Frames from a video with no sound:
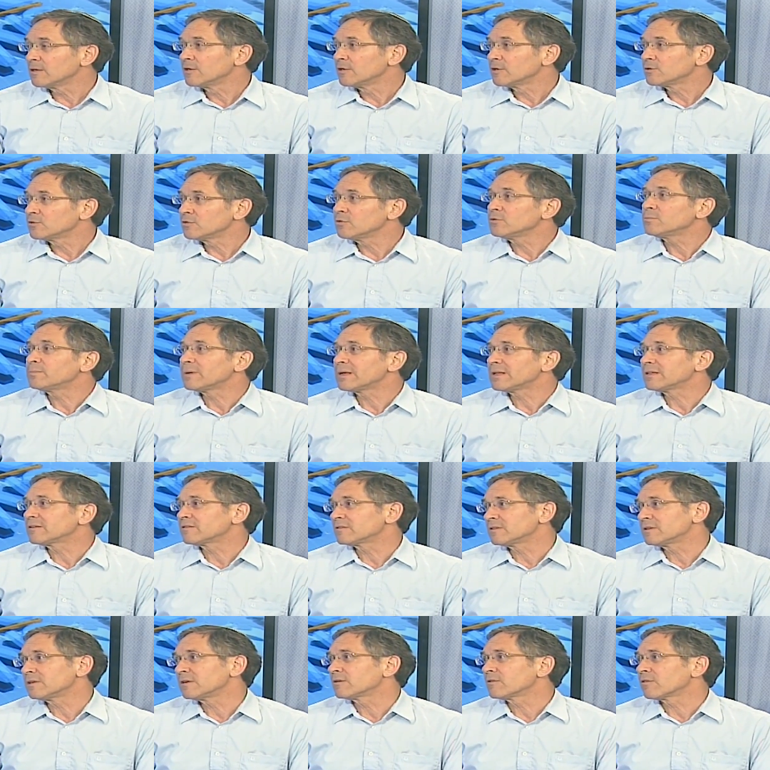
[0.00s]
two
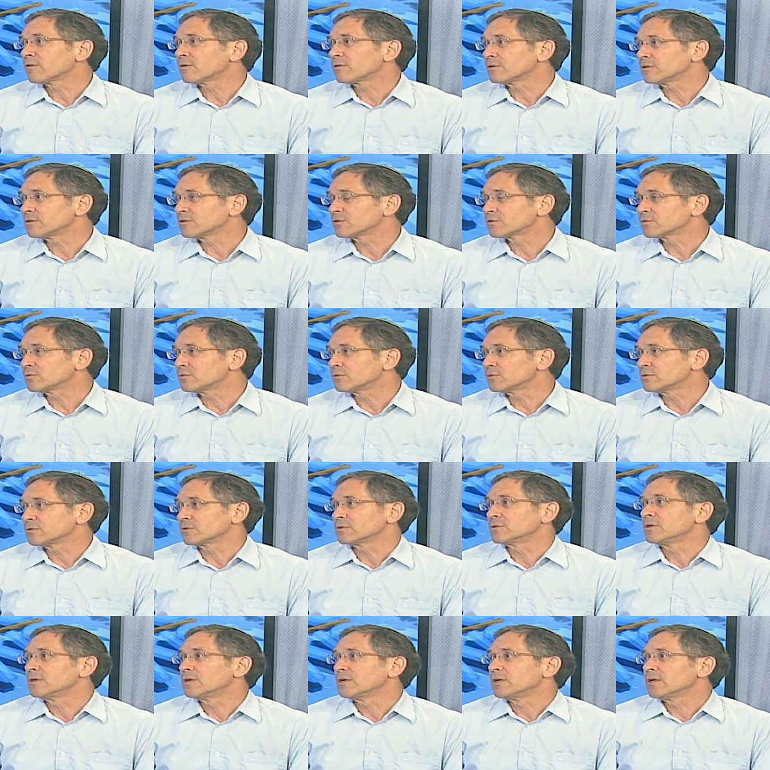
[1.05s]
Palestinian Authority
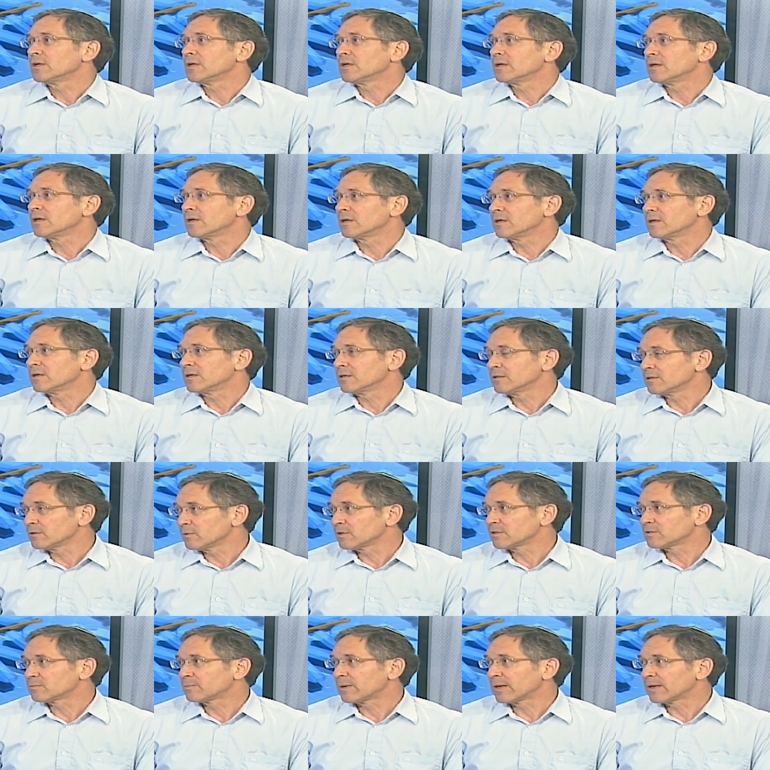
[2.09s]
schools in the
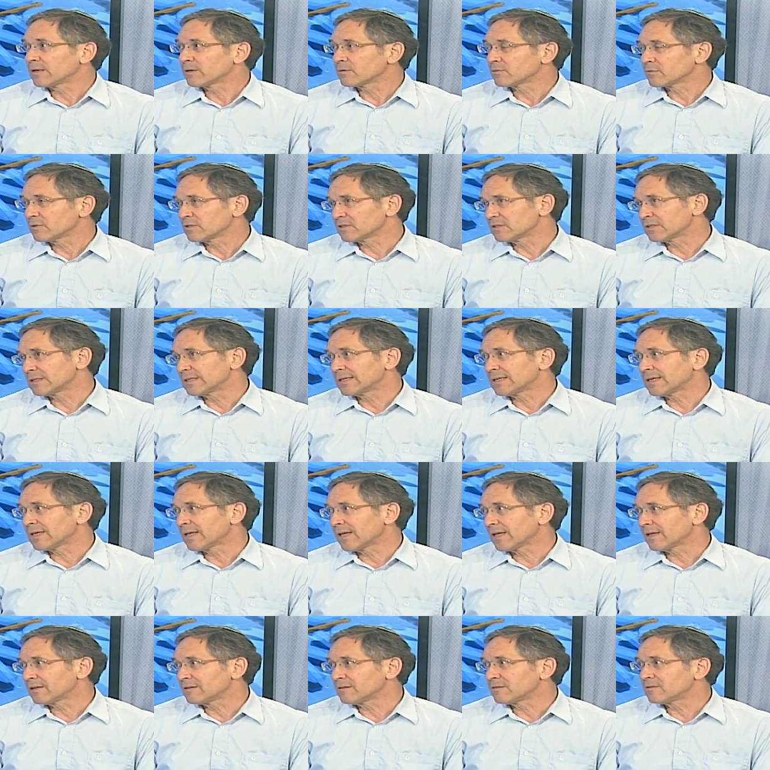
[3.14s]
West Bank recently
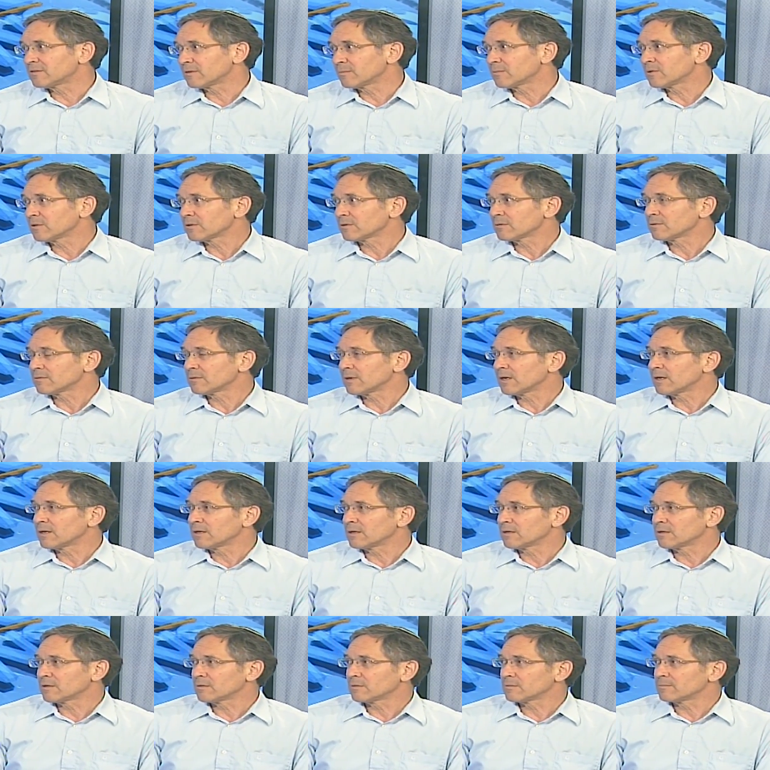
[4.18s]
had
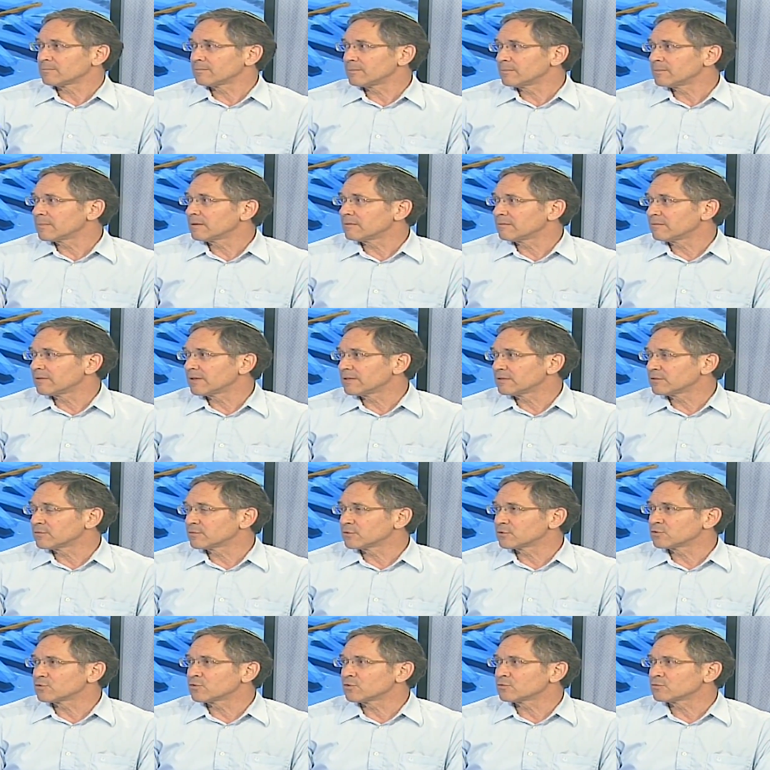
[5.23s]
similar events
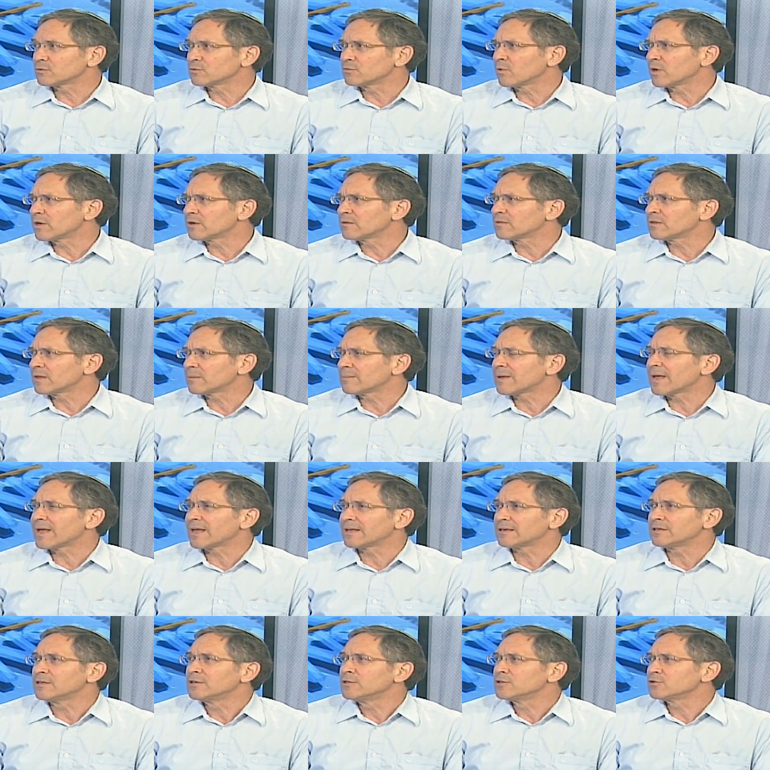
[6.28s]
for children. One of them
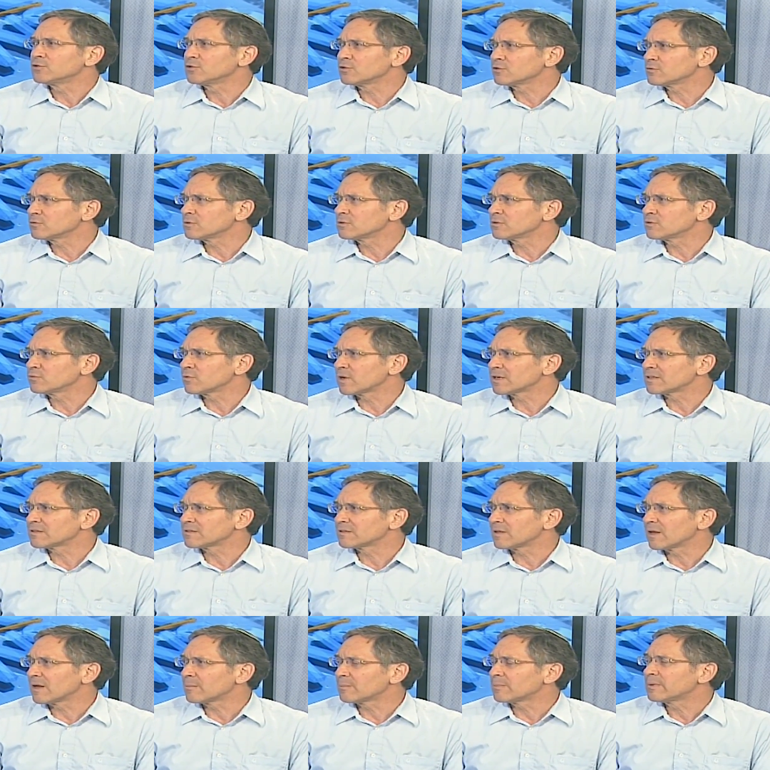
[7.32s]
had children
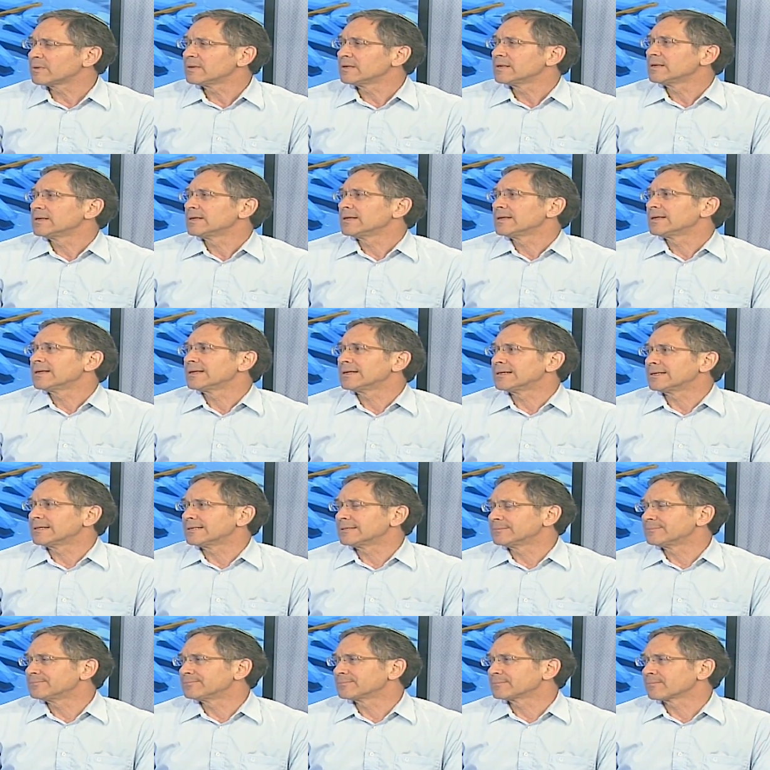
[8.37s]
dressed up
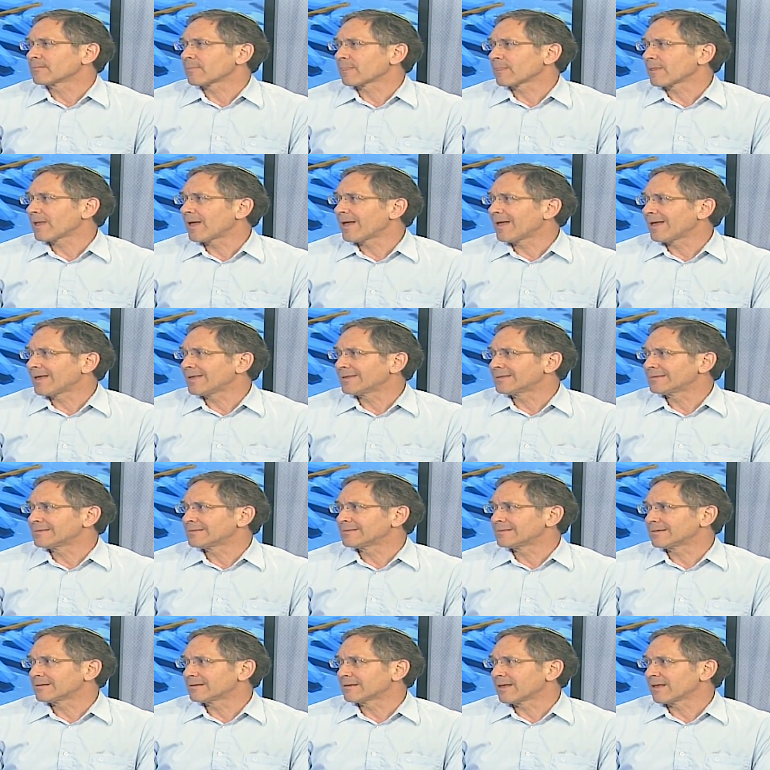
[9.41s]

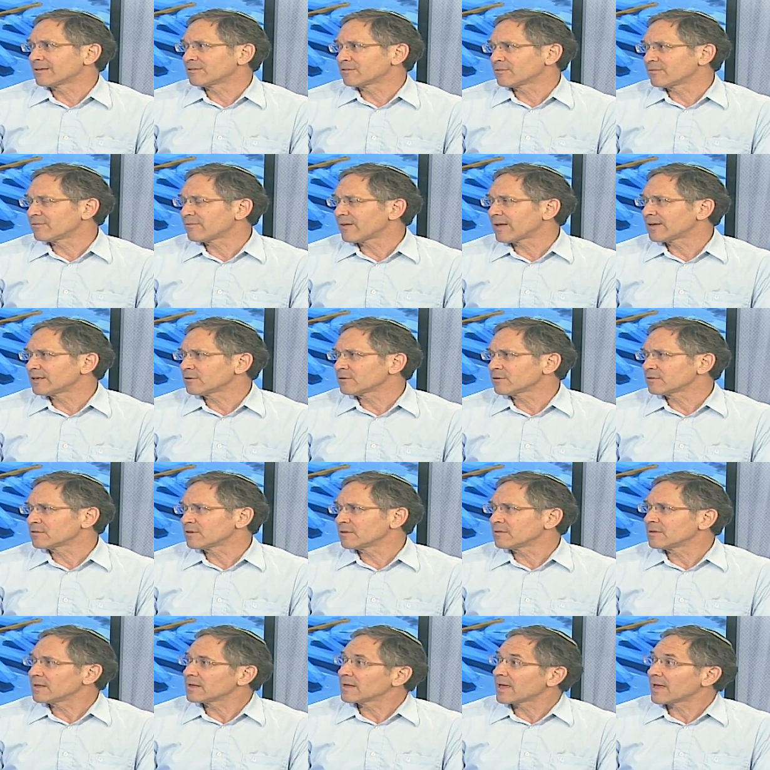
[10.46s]
as
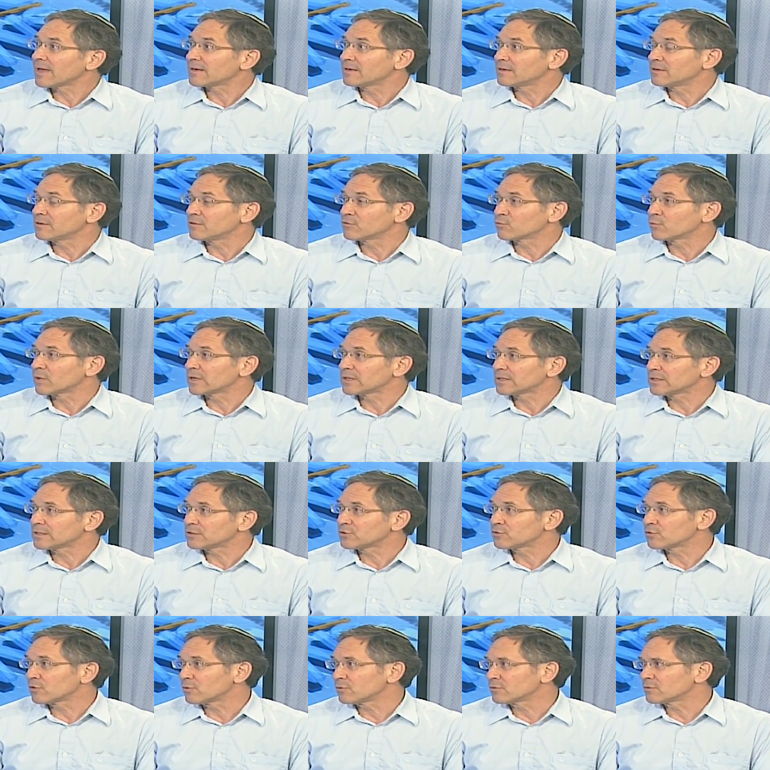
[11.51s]
fighters, and they had an Israeli
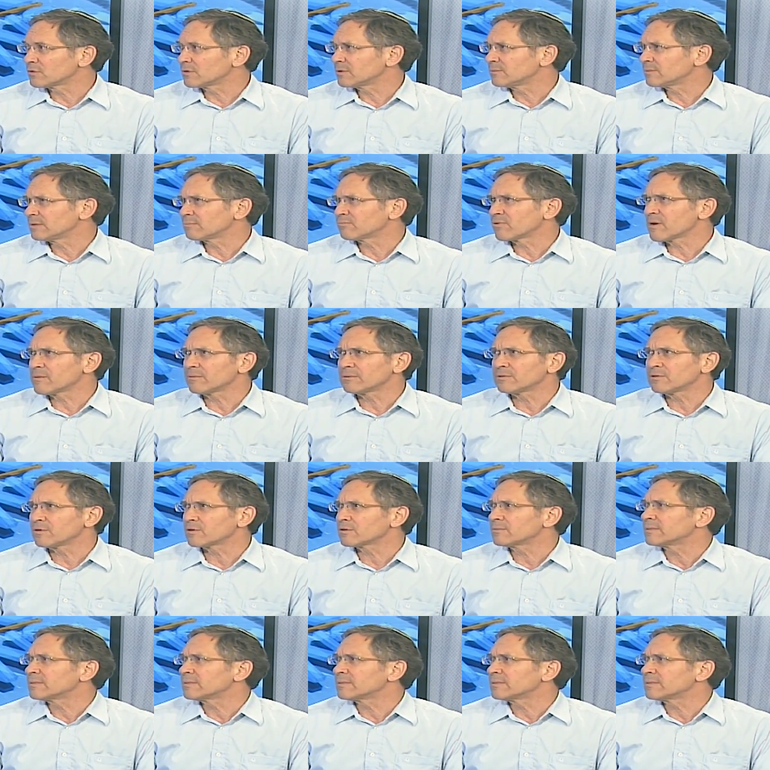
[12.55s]
soldier, and we're probably talking